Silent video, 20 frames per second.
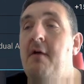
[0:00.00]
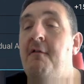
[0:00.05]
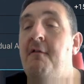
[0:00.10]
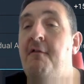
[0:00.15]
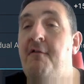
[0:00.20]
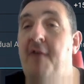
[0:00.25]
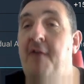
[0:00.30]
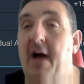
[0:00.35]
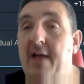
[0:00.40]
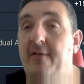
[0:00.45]

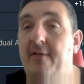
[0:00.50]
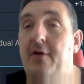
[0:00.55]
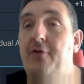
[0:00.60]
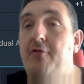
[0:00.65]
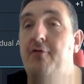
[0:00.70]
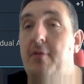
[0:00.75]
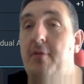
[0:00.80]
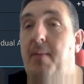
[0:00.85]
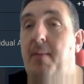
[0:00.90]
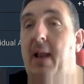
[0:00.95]

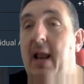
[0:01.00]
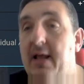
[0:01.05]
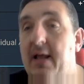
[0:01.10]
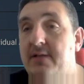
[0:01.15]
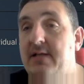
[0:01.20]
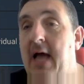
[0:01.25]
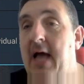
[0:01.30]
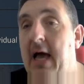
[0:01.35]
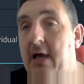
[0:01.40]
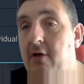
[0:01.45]
500 plus
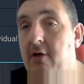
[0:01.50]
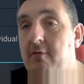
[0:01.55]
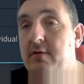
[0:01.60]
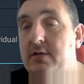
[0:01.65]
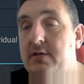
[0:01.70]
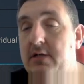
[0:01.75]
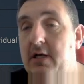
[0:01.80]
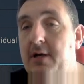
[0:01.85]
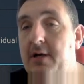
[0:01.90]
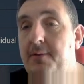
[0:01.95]

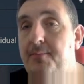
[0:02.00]
accuracy.